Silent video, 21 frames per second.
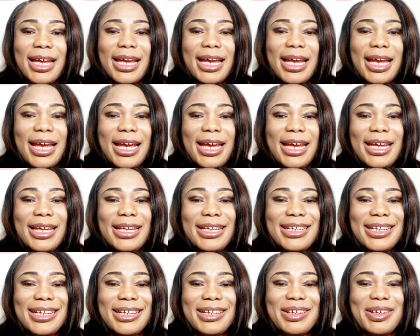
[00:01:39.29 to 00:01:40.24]

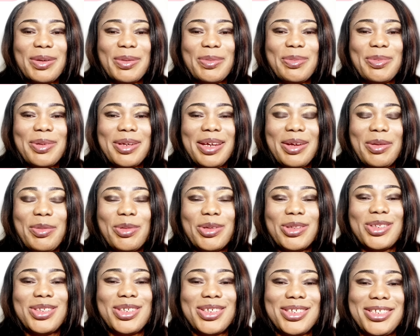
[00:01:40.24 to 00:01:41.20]
and it
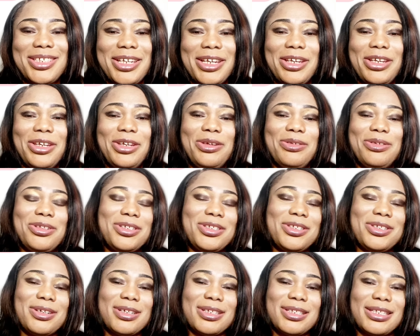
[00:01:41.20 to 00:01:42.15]
was such a huge
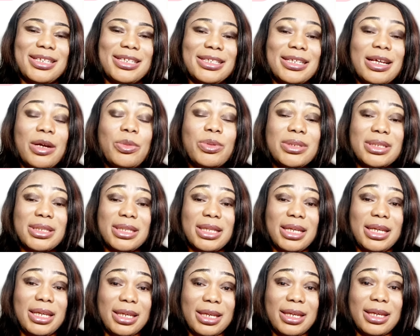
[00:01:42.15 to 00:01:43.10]
success.
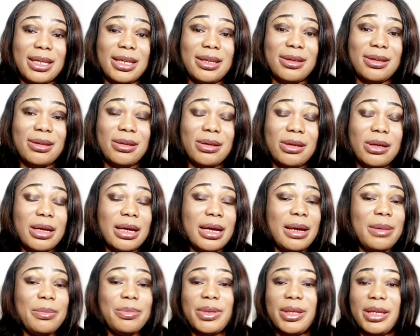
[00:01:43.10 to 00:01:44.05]

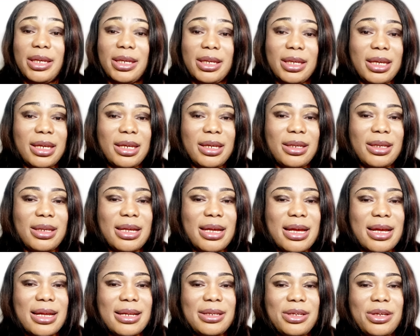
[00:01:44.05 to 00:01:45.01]
I'm thinking
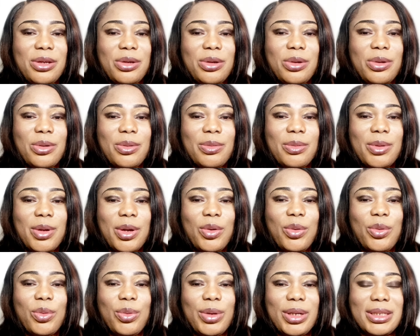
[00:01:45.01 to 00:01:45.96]
that, you know,
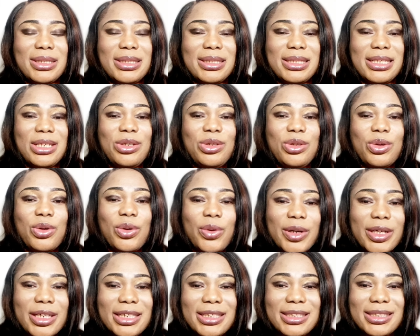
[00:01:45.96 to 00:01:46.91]
with the
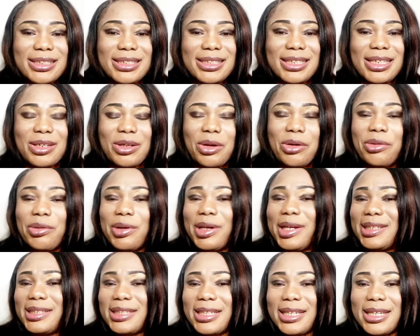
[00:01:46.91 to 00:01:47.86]
noise it
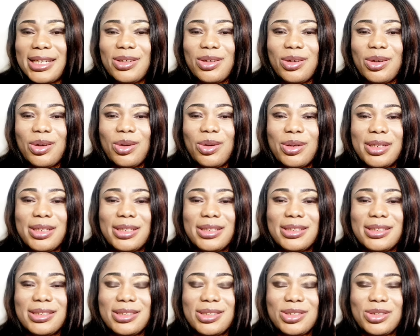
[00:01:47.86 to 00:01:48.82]
created
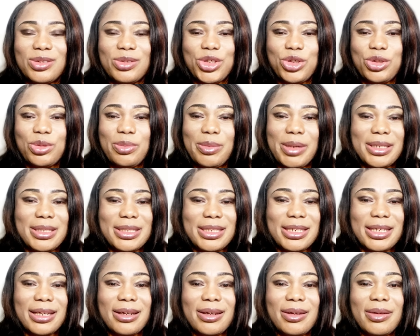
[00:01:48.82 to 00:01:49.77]
on social
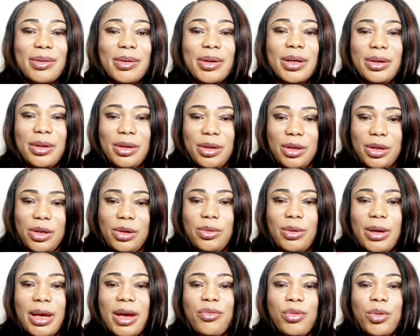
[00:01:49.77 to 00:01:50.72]
media,
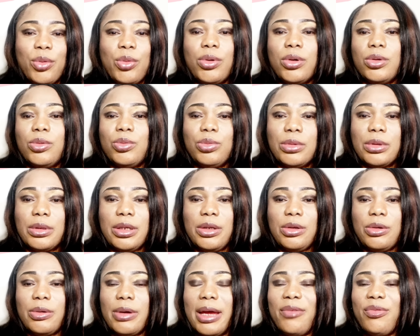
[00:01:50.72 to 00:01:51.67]
everyone
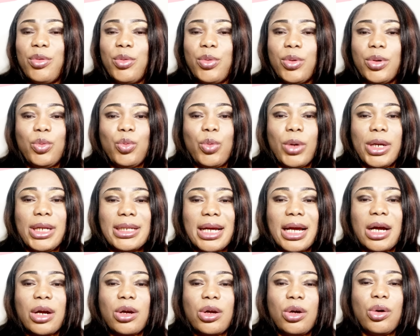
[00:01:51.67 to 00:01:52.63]
went
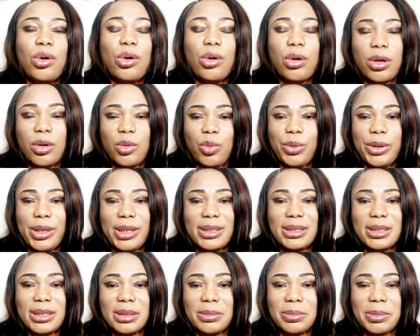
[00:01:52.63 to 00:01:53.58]
agog
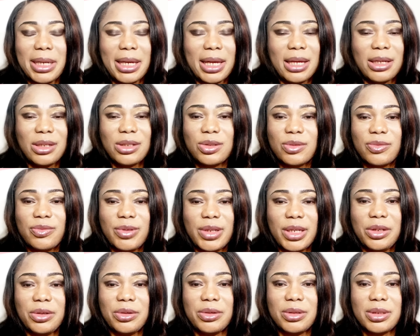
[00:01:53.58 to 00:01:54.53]
with Gangs of
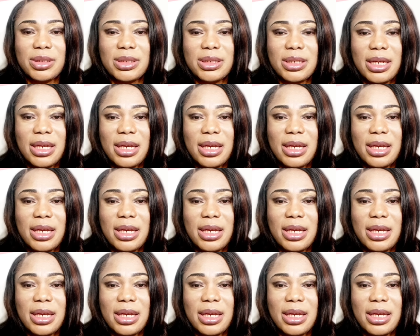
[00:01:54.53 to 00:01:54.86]
Lagos.